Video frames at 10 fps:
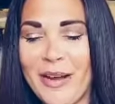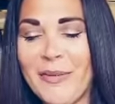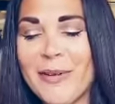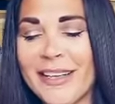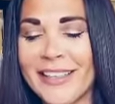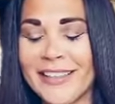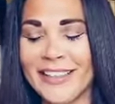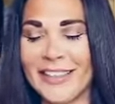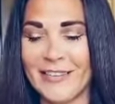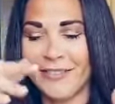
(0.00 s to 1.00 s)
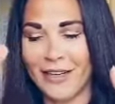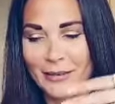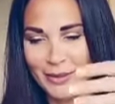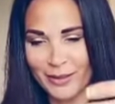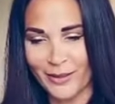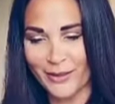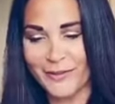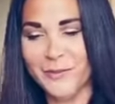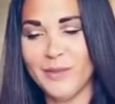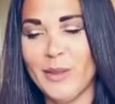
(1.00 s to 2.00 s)
I'm getting like that vibe here,
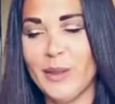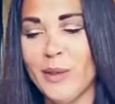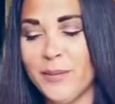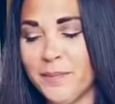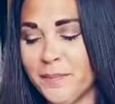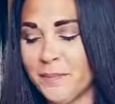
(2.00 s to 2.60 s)
you know?